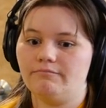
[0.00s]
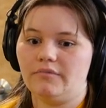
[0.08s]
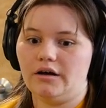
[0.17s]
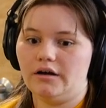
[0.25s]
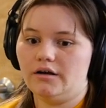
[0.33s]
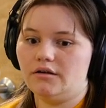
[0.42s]

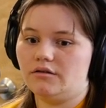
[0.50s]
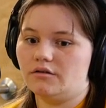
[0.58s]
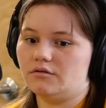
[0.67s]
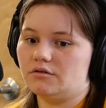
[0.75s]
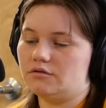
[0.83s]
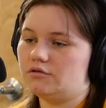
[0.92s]
I
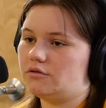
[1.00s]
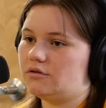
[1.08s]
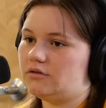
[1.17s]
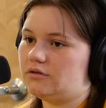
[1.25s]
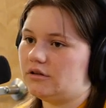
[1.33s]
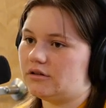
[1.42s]
don't
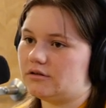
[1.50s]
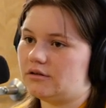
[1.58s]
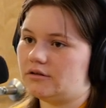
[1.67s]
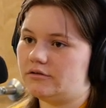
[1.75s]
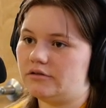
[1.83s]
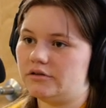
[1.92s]
enjoy
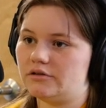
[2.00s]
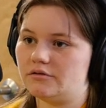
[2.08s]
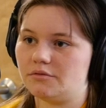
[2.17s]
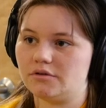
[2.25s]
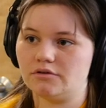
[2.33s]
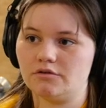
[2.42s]
technology as
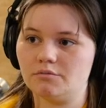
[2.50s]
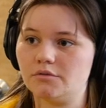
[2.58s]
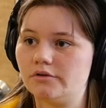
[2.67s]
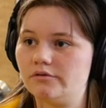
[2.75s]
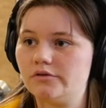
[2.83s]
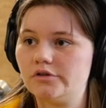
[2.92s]
much as
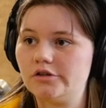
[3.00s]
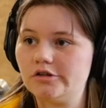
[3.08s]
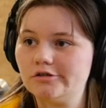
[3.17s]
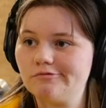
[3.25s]
most.